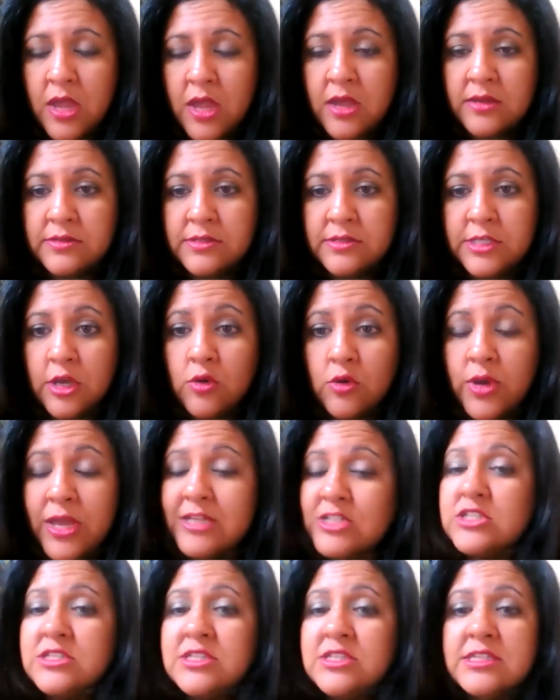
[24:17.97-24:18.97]
so it
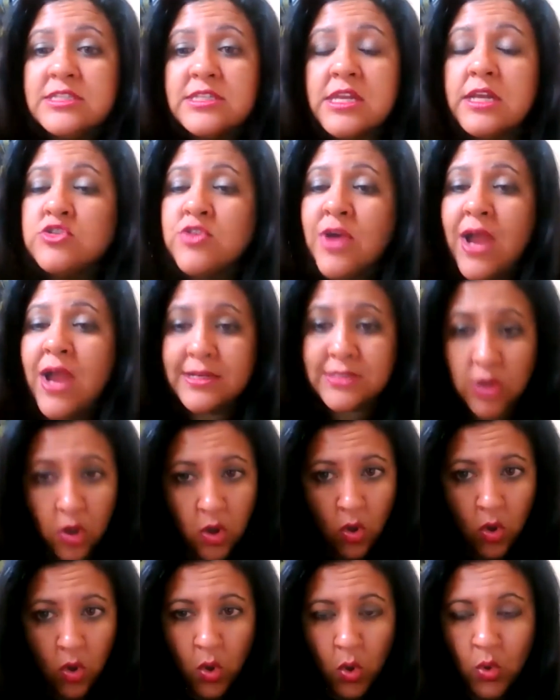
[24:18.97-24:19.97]
just it's going to attract a
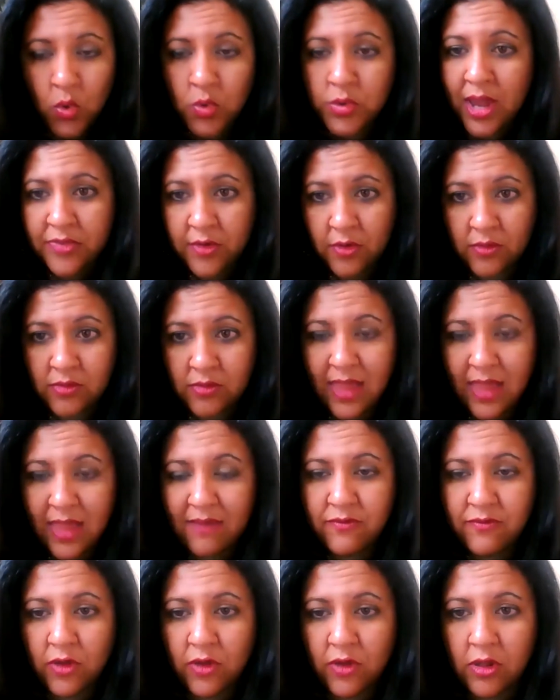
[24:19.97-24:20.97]
whole nother
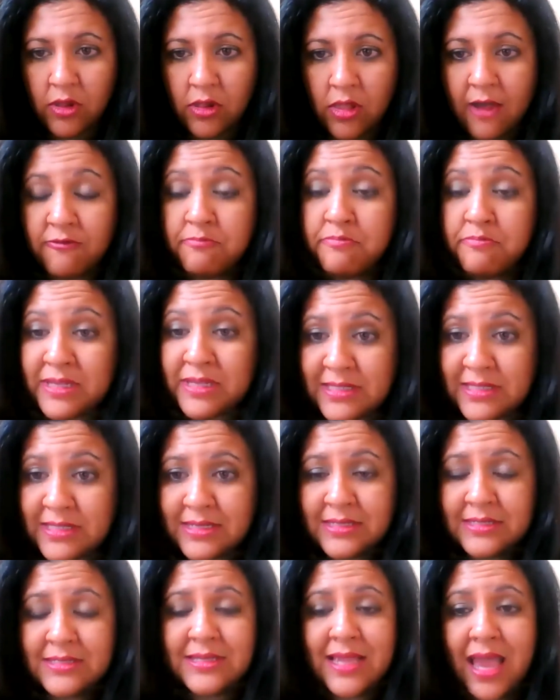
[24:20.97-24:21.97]
level of
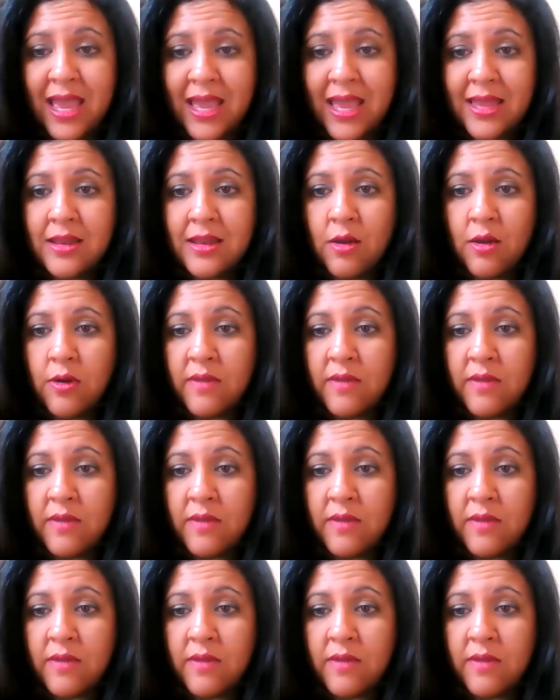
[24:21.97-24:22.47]
business and